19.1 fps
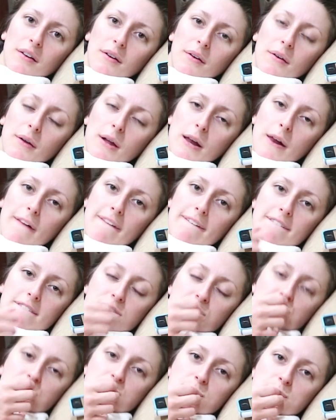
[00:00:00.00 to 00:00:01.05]
oh,
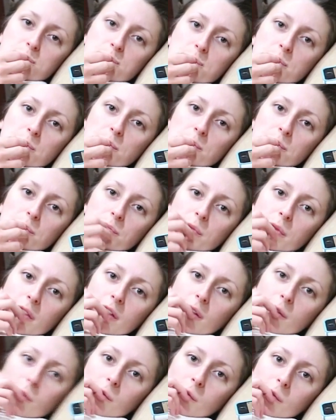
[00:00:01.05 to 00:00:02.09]
he's like
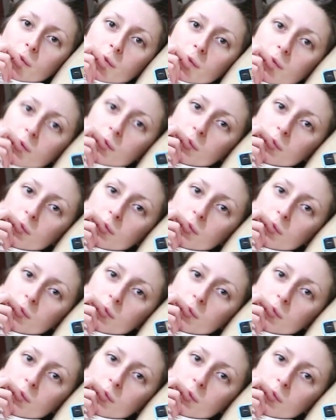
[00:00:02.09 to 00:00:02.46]
blind. I